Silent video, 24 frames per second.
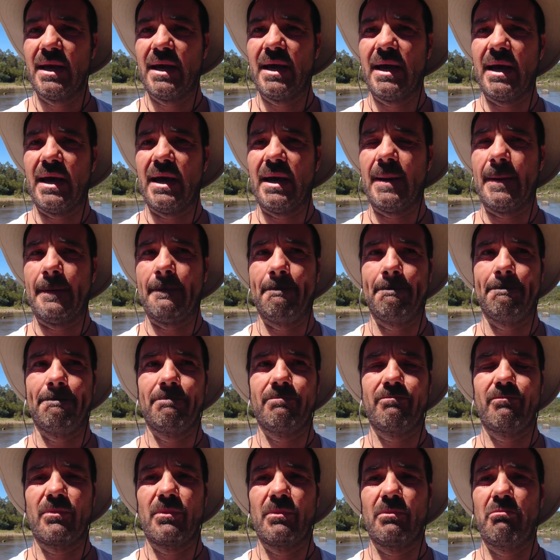
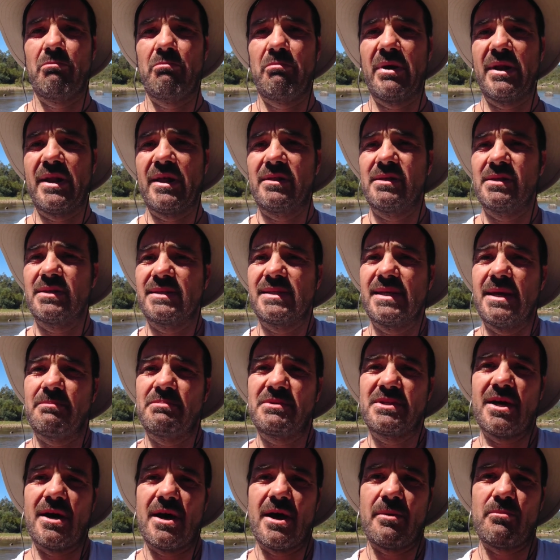But at the same
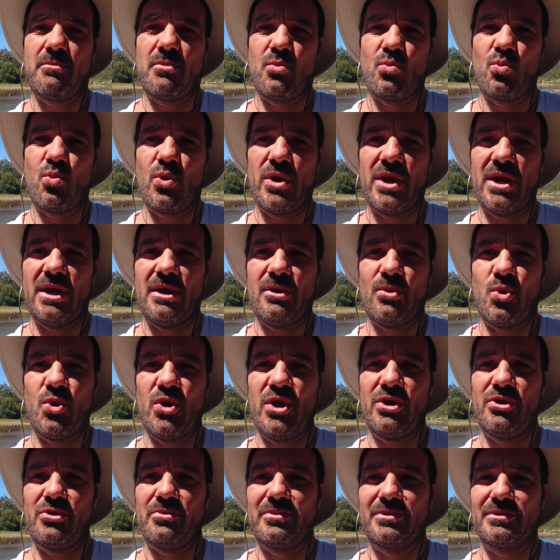time, we
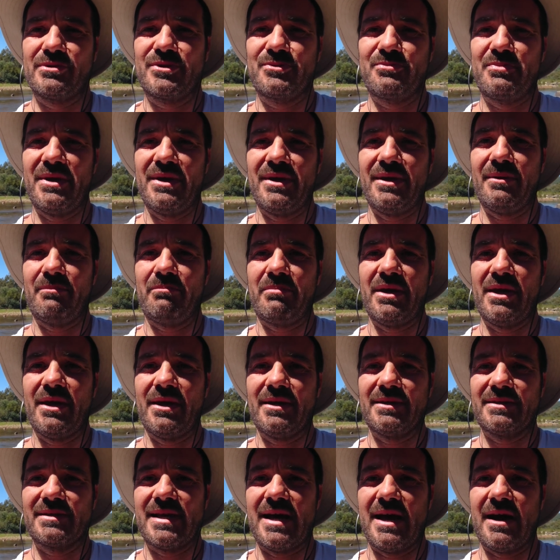humans
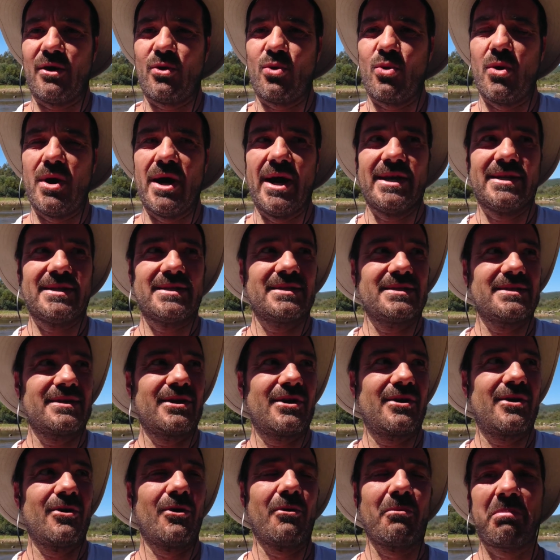beings are quite
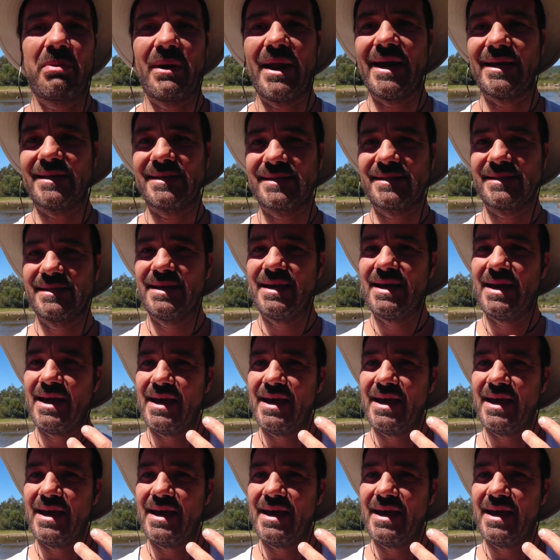complex.